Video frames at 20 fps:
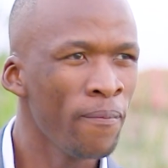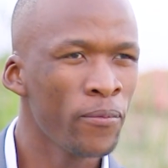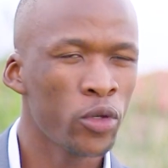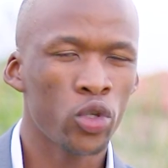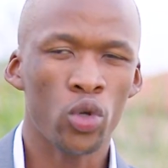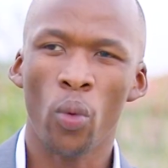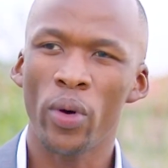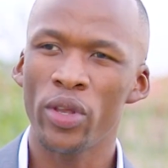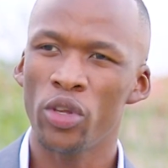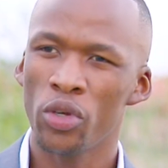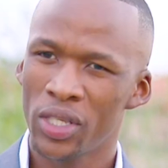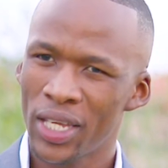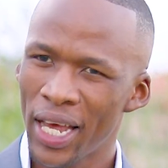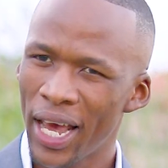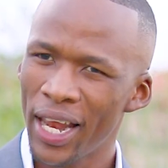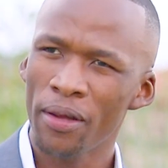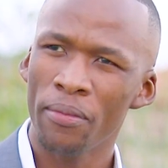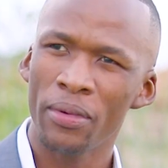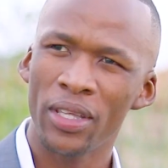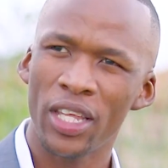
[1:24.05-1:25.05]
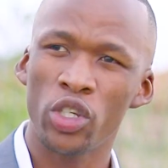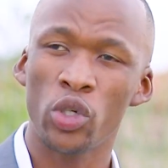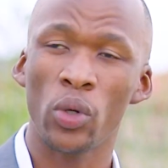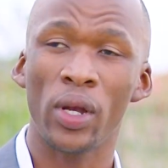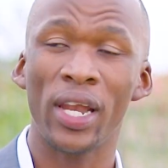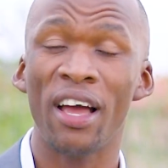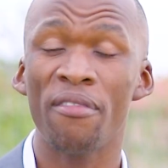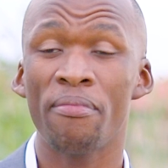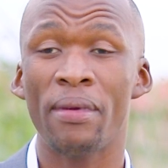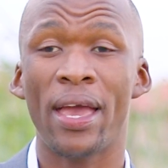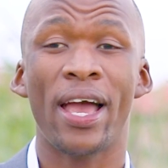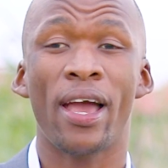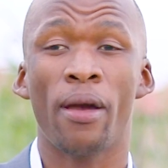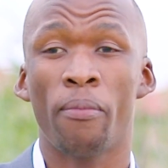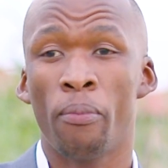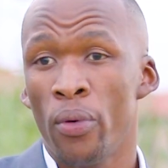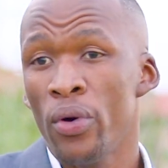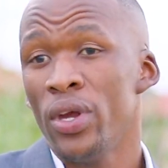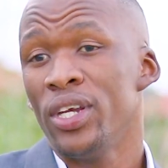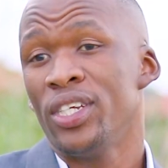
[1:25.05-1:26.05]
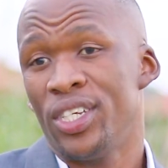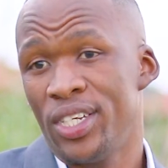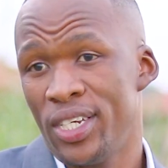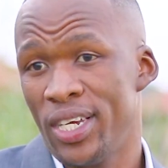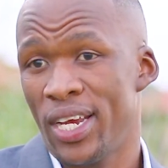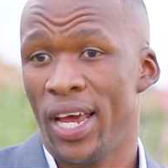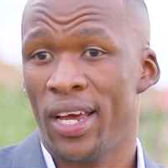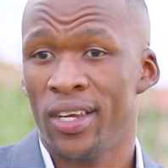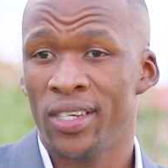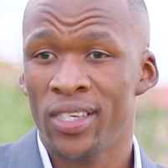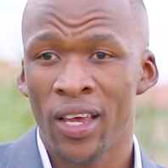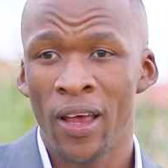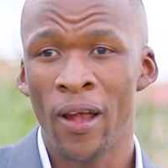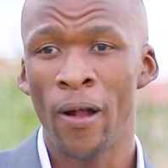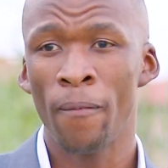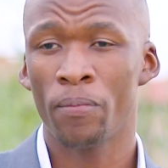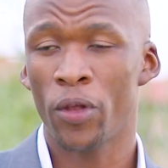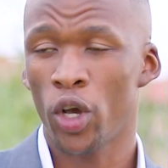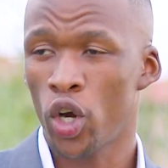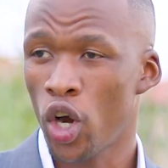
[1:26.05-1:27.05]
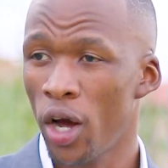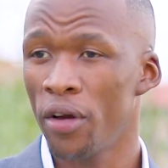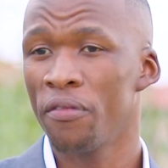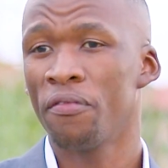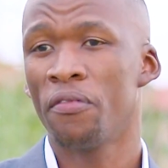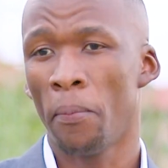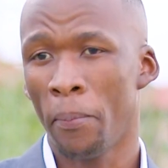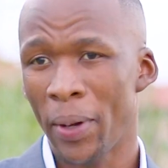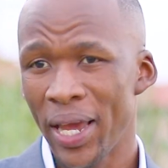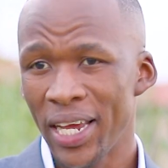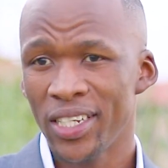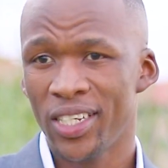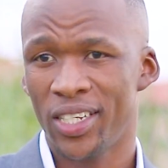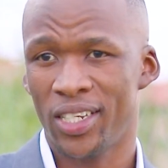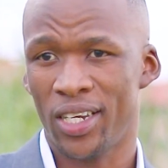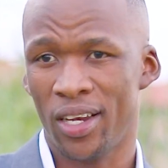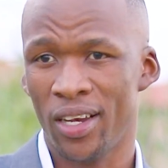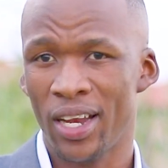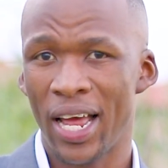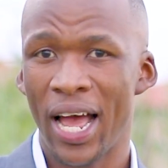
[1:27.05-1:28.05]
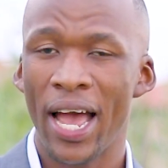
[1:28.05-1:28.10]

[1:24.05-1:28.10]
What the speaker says: So when you're telling me that you love me, I appreciate the confirmation.